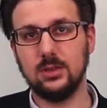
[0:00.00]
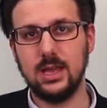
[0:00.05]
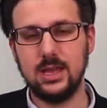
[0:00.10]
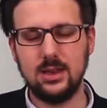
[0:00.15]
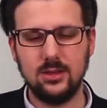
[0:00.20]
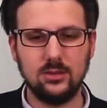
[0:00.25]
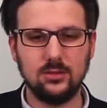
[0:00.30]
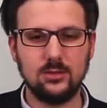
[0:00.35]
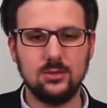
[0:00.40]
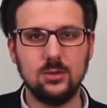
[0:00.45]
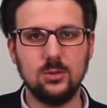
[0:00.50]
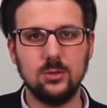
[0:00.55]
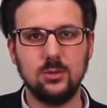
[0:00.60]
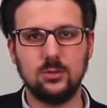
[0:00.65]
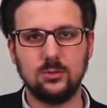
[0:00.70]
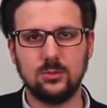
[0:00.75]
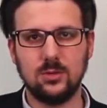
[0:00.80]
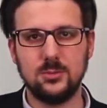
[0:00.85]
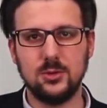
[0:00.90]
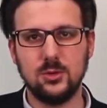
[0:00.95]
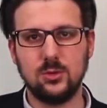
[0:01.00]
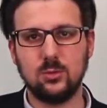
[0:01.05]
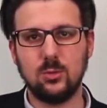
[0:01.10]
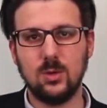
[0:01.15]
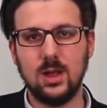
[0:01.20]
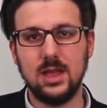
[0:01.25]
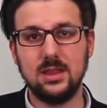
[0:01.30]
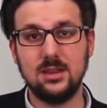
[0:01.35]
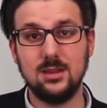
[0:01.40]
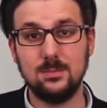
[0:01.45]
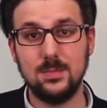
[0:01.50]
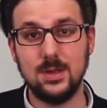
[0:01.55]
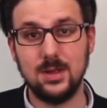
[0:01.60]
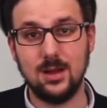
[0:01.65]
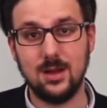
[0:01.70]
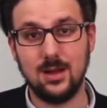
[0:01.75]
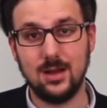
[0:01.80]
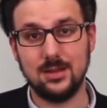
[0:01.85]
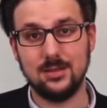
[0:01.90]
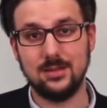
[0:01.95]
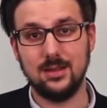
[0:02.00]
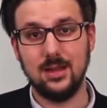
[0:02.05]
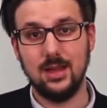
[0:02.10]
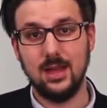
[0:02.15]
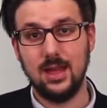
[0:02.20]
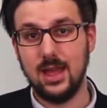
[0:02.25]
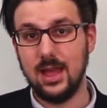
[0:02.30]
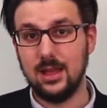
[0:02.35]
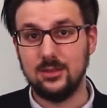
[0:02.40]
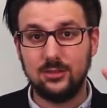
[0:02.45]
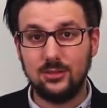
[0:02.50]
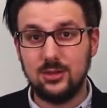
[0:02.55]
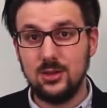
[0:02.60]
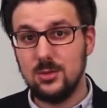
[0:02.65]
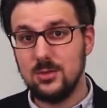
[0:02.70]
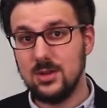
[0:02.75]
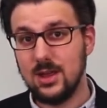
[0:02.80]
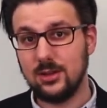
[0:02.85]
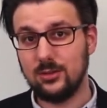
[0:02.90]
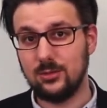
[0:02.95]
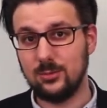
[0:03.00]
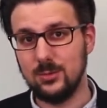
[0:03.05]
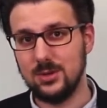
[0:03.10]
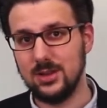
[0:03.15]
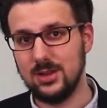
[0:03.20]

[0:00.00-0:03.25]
the latest news from Ukraine and beyond. And see you next